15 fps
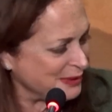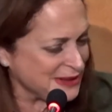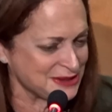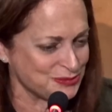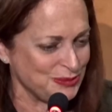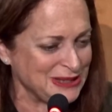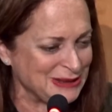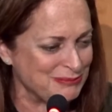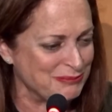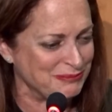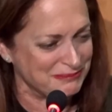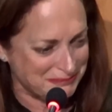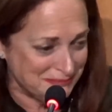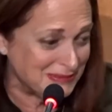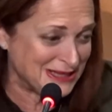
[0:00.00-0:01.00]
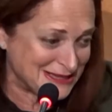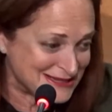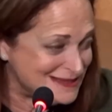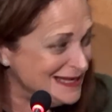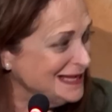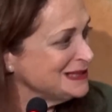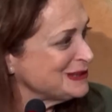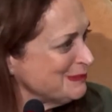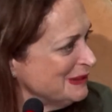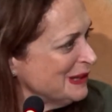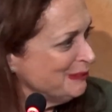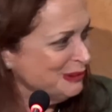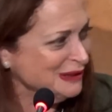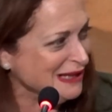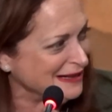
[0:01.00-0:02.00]
because we can, in a sense,
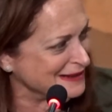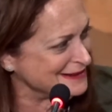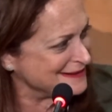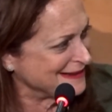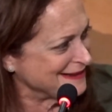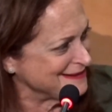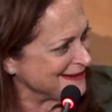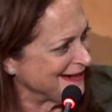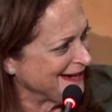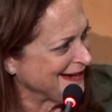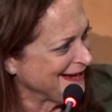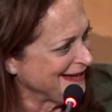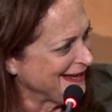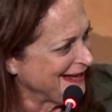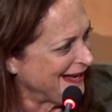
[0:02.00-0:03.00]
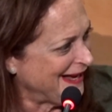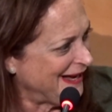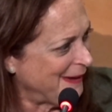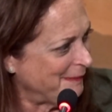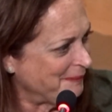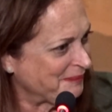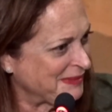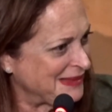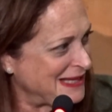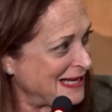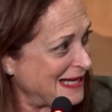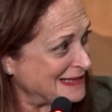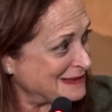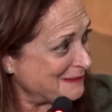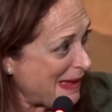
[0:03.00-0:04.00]
manipulate it, Sanjay. The
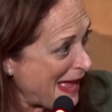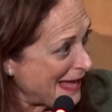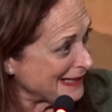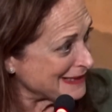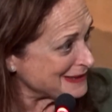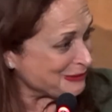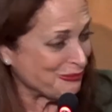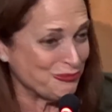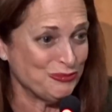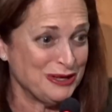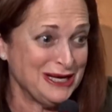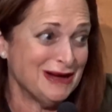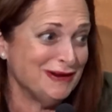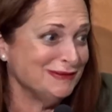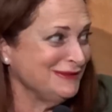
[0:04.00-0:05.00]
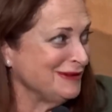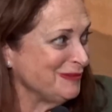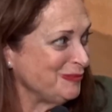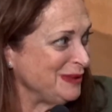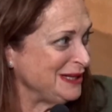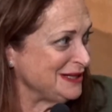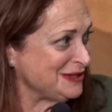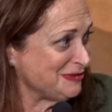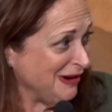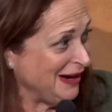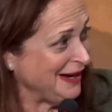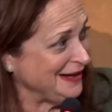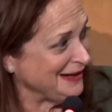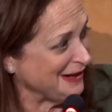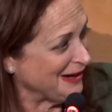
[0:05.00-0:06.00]
asthmatics, we could
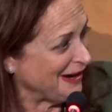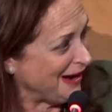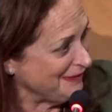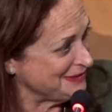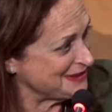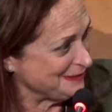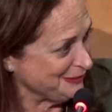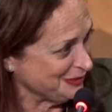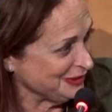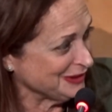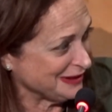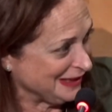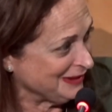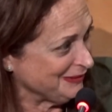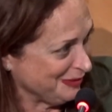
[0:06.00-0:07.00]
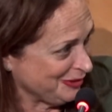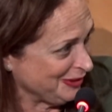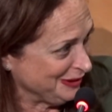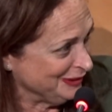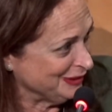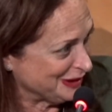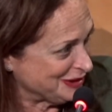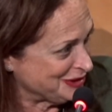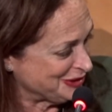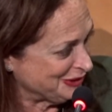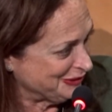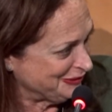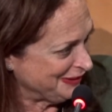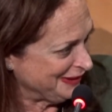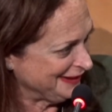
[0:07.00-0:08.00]
try, obviously we're going to look at
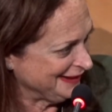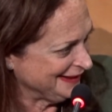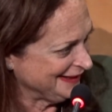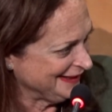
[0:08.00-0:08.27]
children.